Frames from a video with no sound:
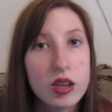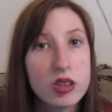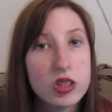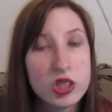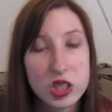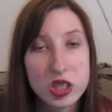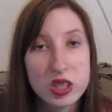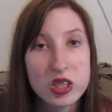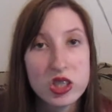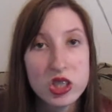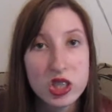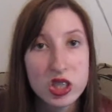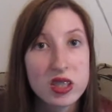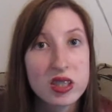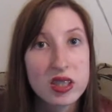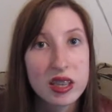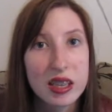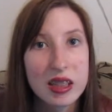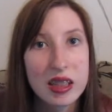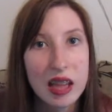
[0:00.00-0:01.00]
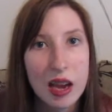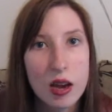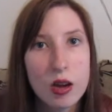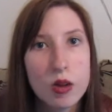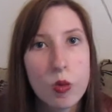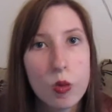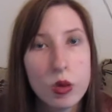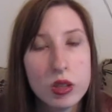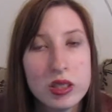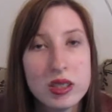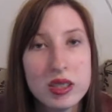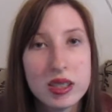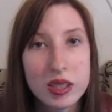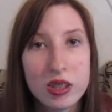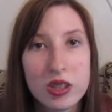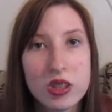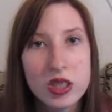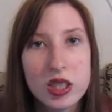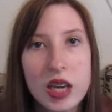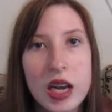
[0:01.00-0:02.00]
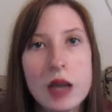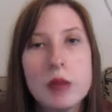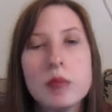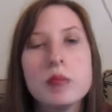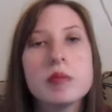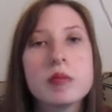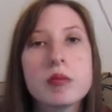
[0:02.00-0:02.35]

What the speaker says: Just like that one singular time.